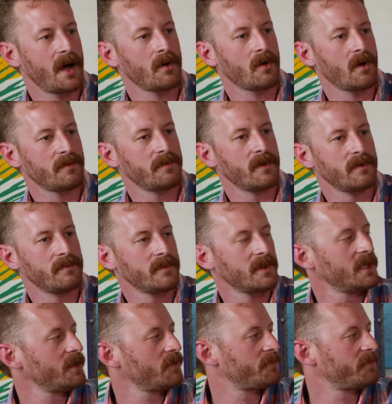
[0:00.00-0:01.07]
out off of
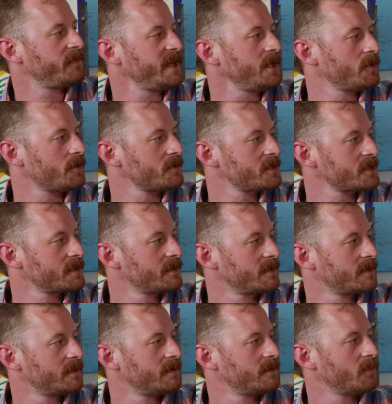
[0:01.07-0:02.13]
little feeders
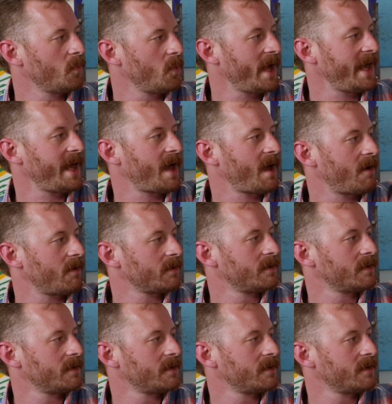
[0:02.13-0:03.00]
way out.